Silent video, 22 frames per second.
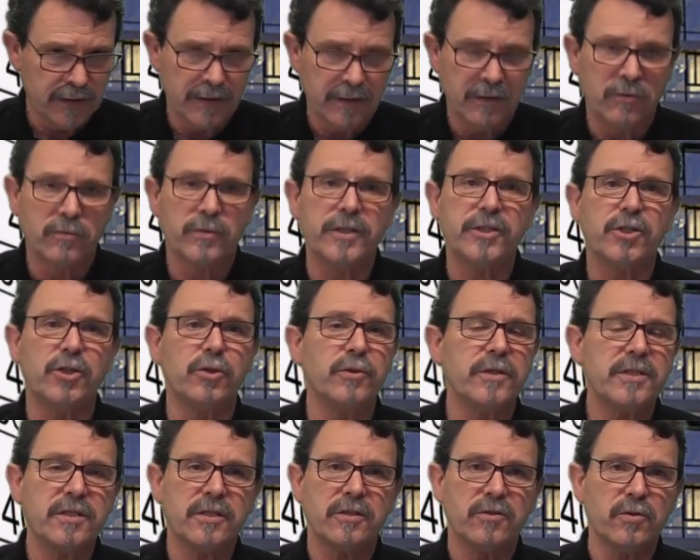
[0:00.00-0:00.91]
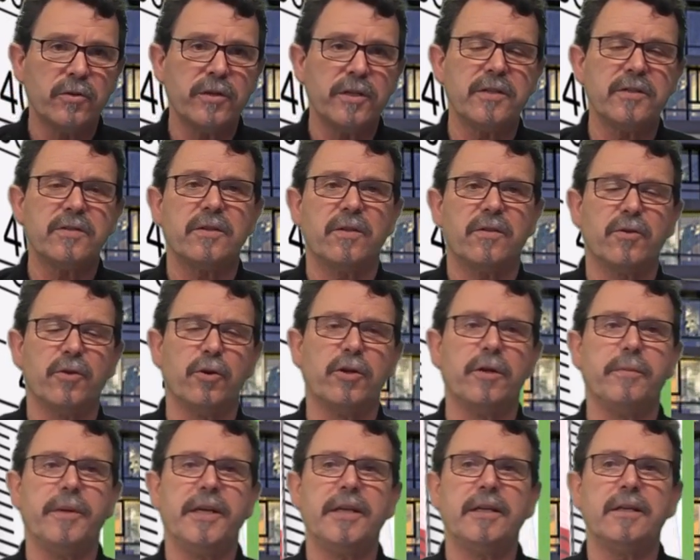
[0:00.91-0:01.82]
Reduced to these 30
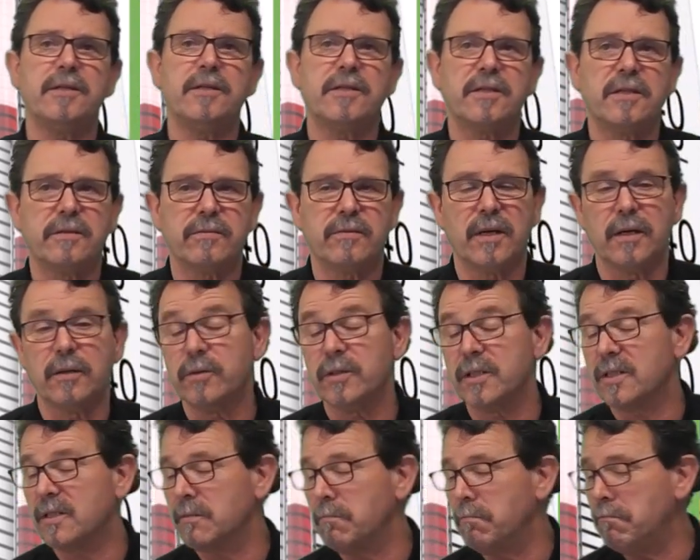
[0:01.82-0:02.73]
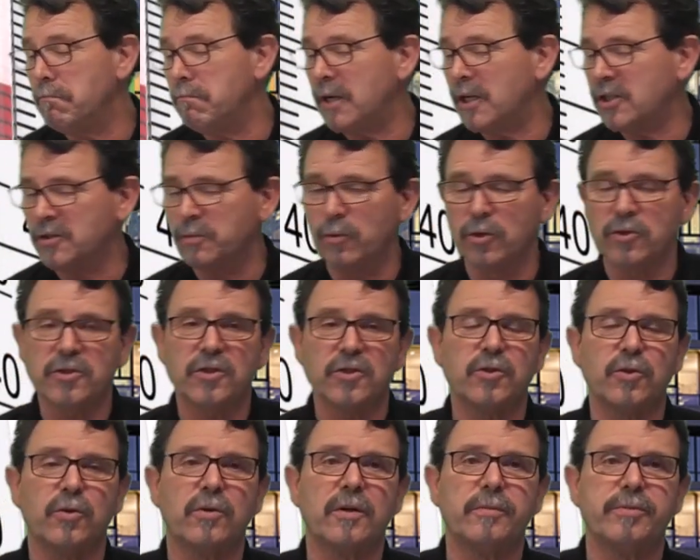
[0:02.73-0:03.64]
minutes. There is much more to
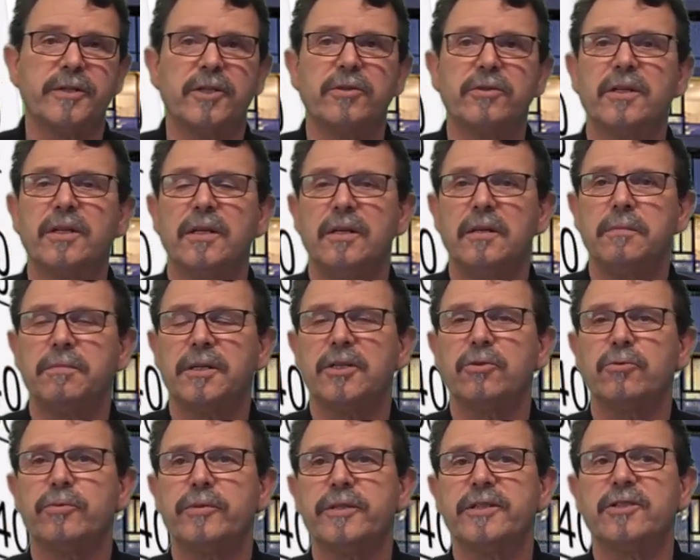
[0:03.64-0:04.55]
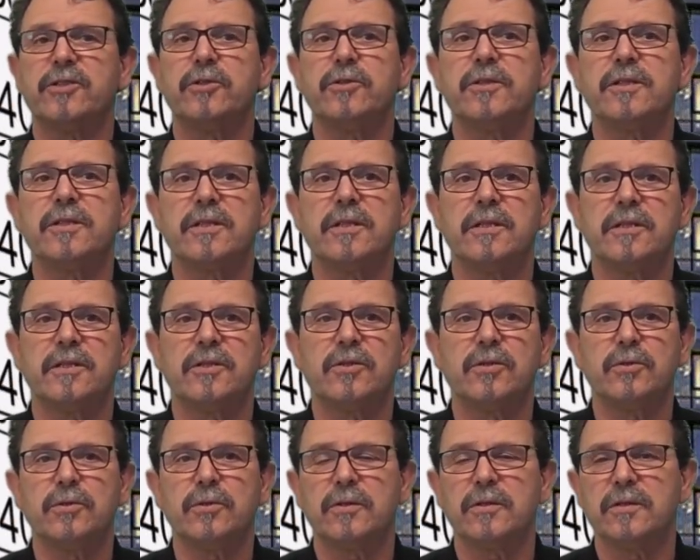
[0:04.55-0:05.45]
talk about, but it reduced
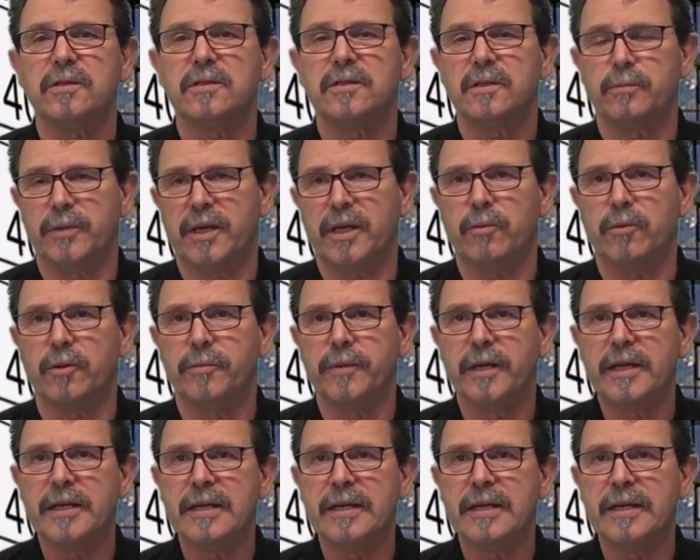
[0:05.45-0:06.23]
to the minimum.